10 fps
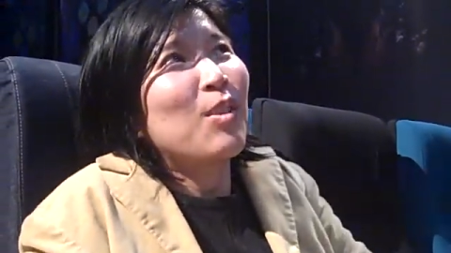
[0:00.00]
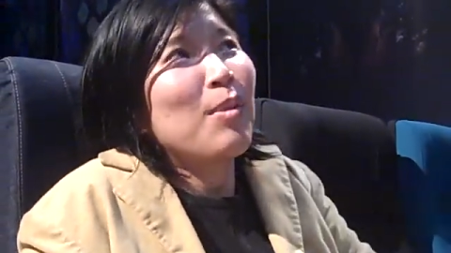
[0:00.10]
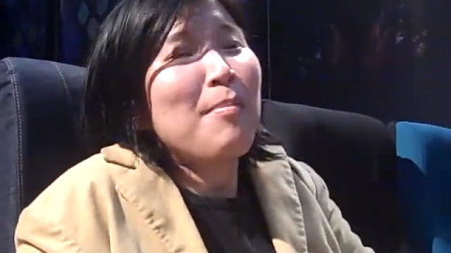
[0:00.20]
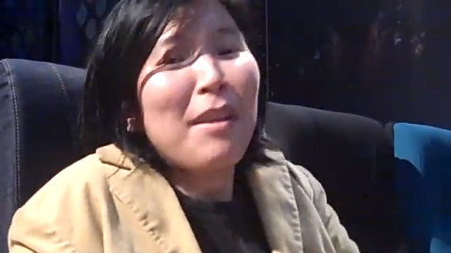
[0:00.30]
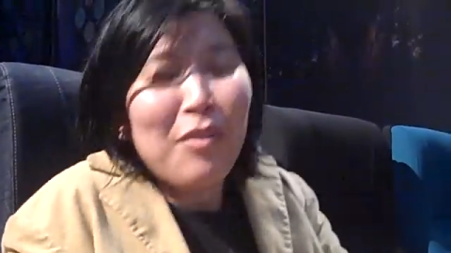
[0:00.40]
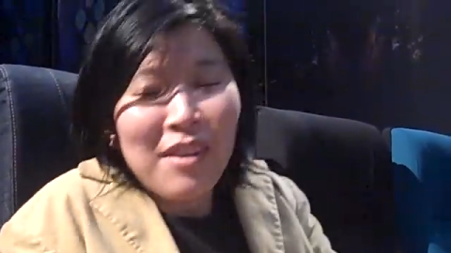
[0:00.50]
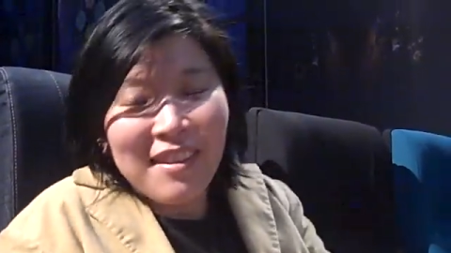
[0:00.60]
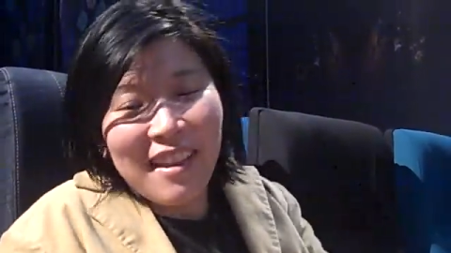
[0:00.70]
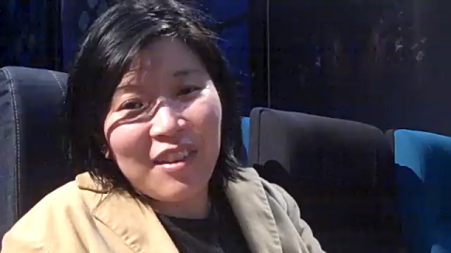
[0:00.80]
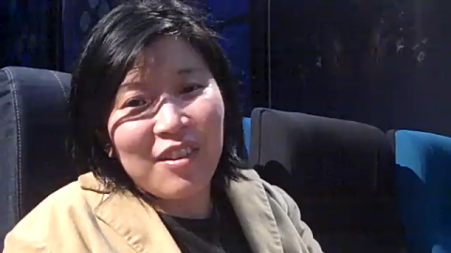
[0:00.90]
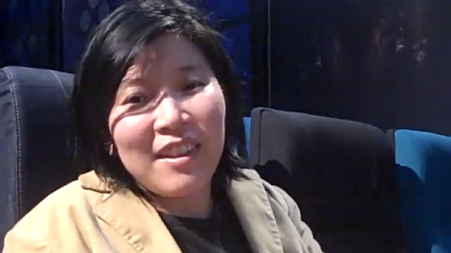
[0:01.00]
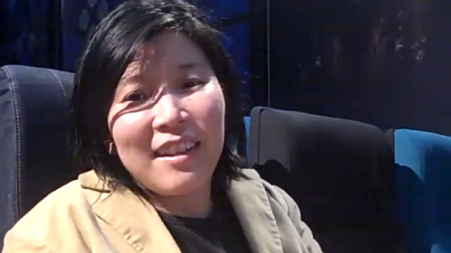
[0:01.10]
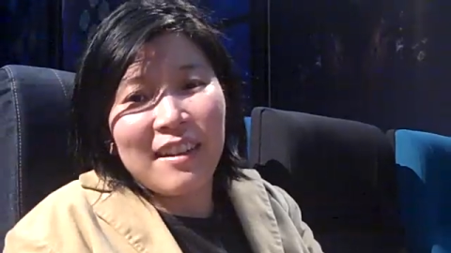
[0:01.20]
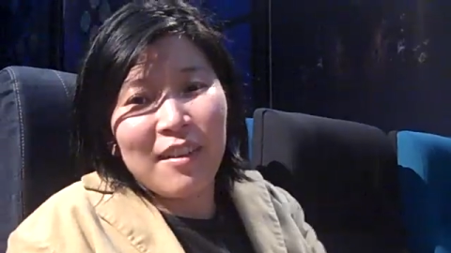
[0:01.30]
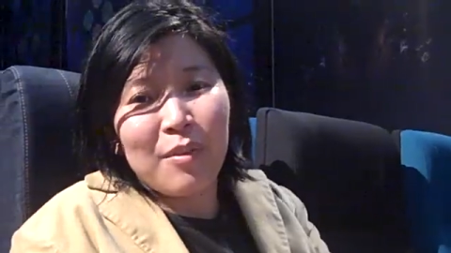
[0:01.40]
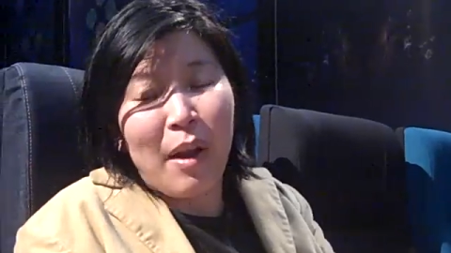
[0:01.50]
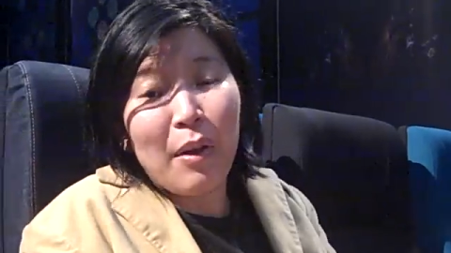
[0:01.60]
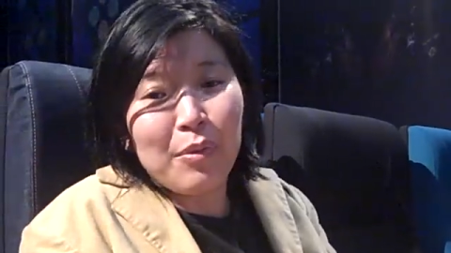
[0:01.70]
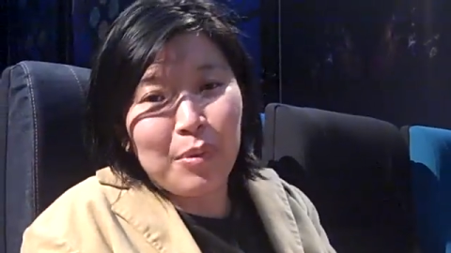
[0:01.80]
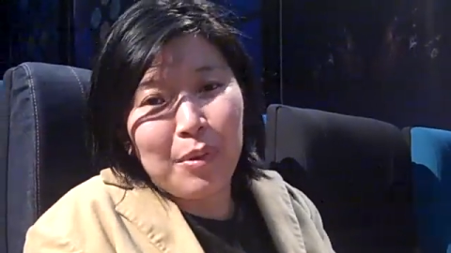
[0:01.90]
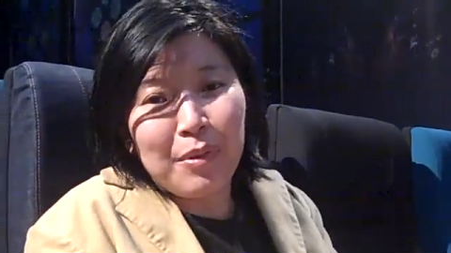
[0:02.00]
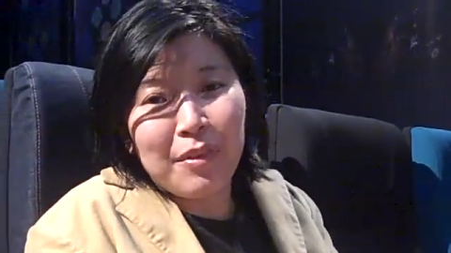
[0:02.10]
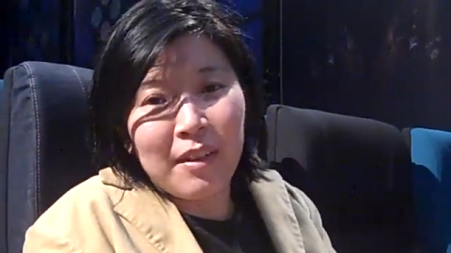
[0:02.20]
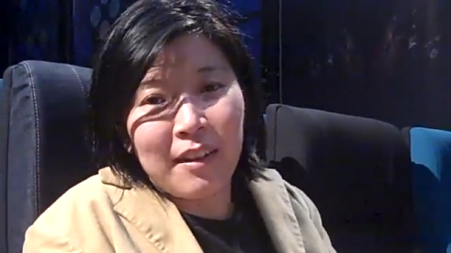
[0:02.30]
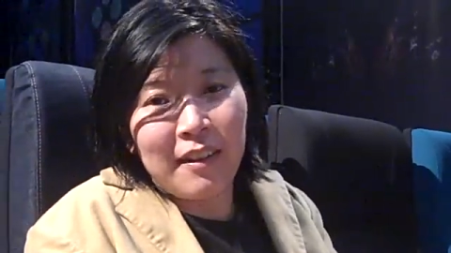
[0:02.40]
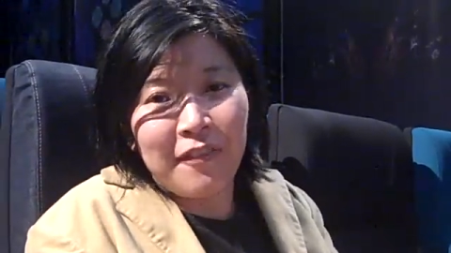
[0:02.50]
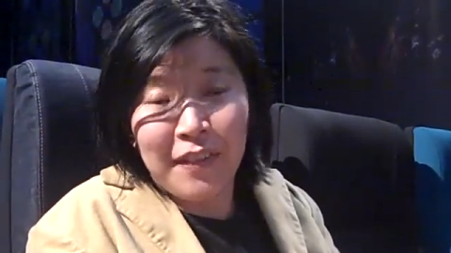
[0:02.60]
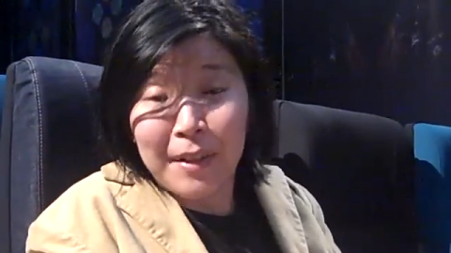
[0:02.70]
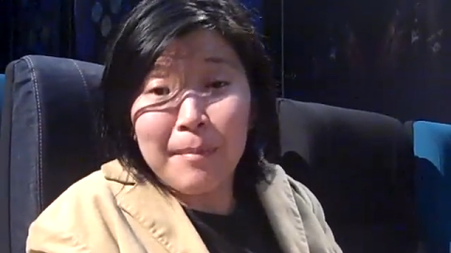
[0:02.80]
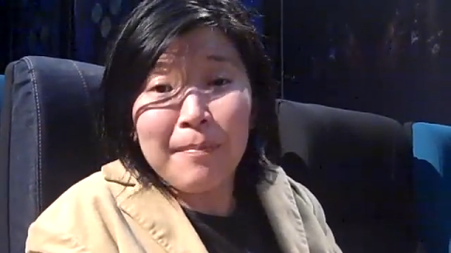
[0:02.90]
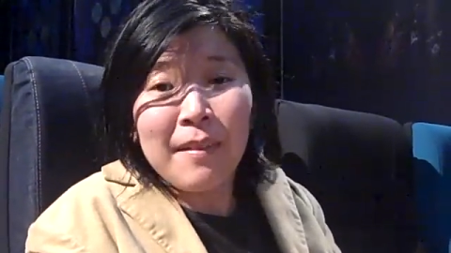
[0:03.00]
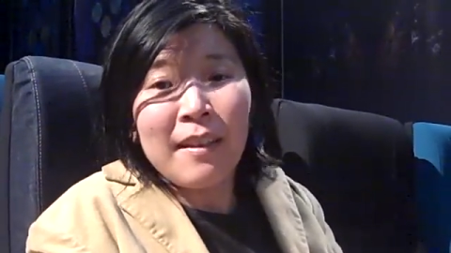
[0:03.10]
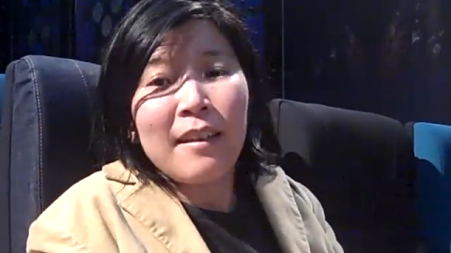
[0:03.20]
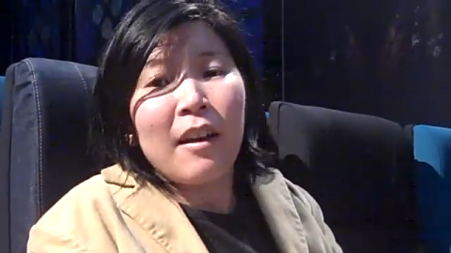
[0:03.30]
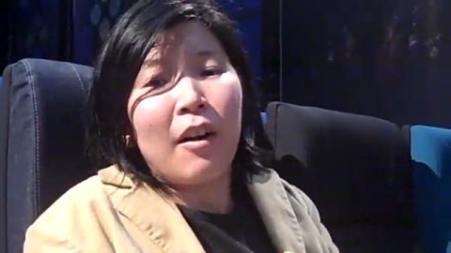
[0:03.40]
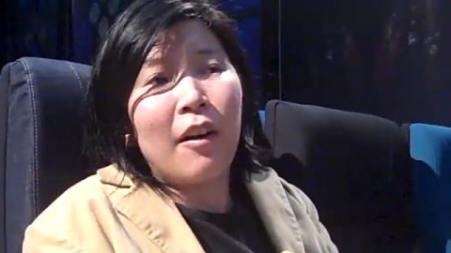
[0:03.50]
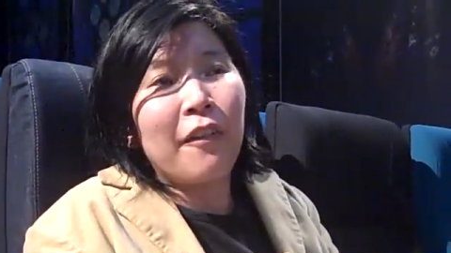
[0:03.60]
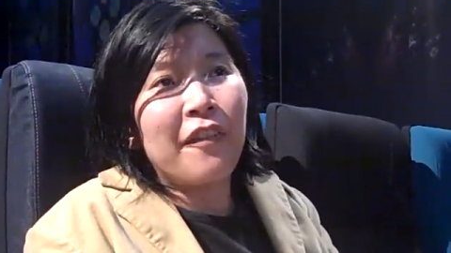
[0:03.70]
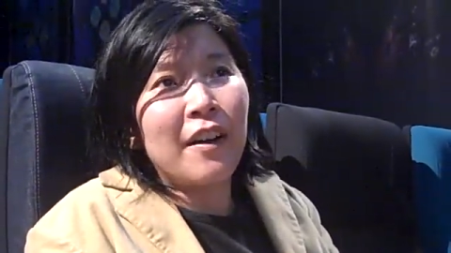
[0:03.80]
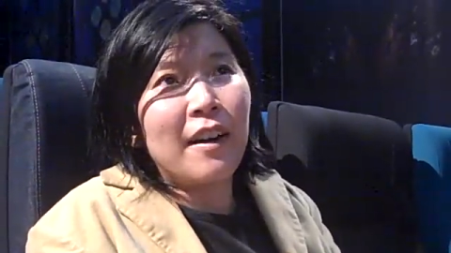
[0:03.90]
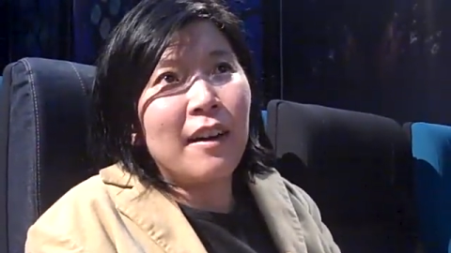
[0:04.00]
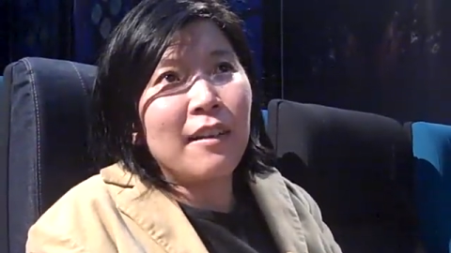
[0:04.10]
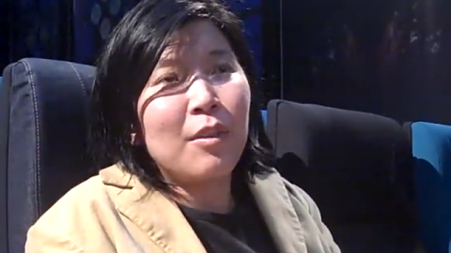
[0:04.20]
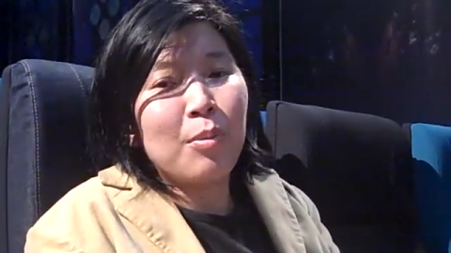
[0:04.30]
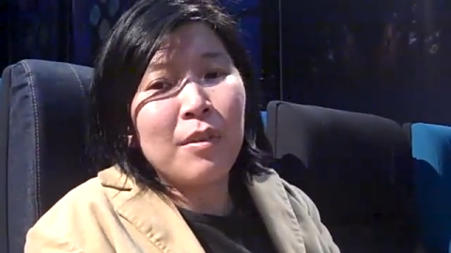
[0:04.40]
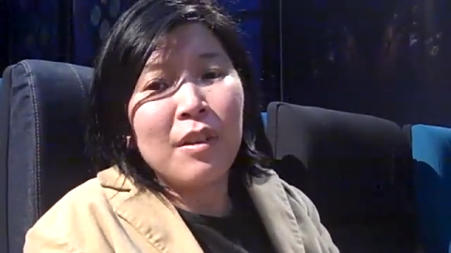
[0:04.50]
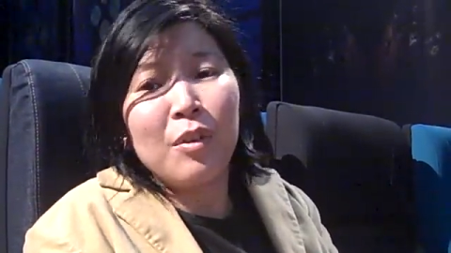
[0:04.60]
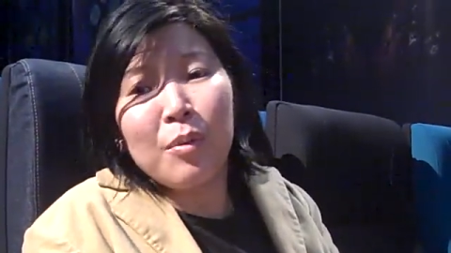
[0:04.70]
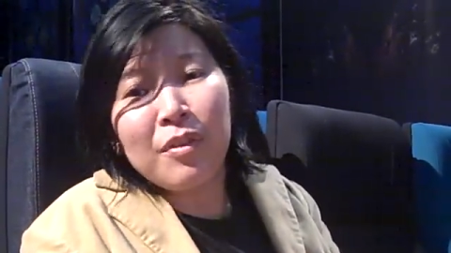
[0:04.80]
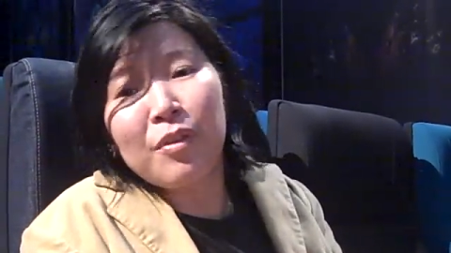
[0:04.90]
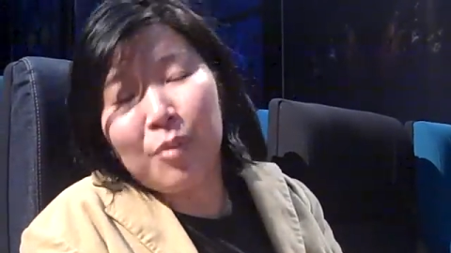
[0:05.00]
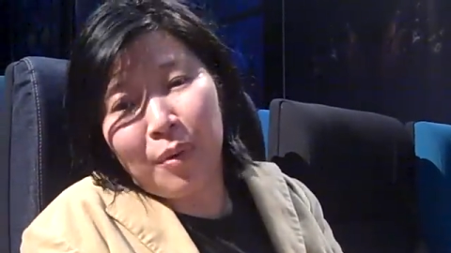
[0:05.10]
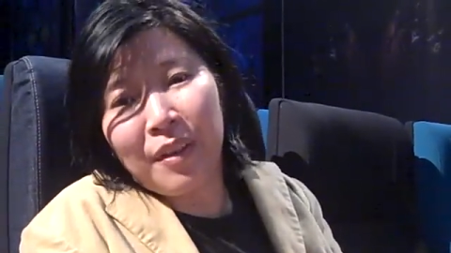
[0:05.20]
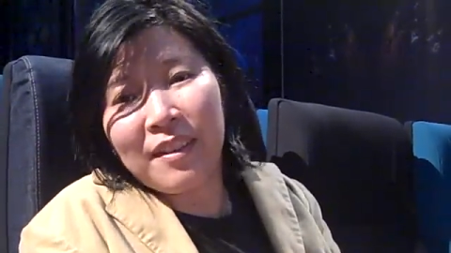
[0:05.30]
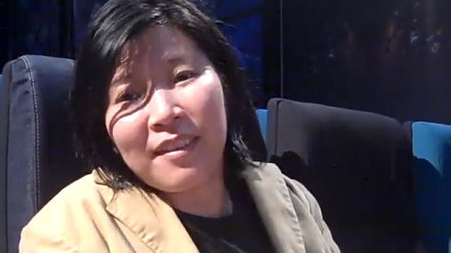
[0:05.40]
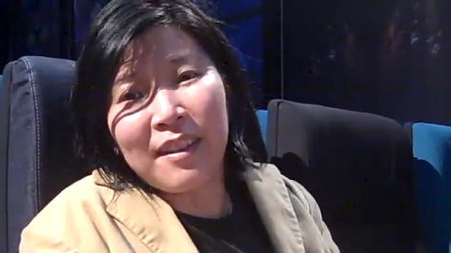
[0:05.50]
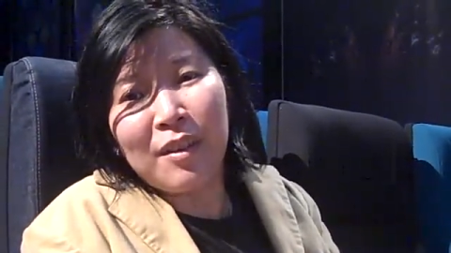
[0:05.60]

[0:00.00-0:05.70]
Twittamentary is actually a crowdsourced film of Twitter user stories.